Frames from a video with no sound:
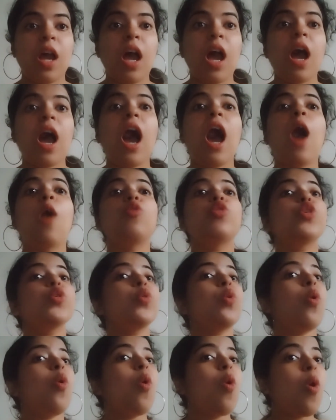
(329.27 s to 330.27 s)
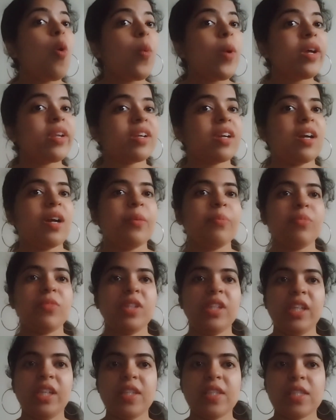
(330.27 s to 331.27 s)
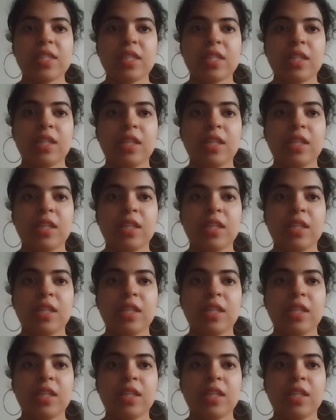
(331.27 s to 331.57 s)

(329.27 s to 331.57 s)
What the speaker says: how to overcome these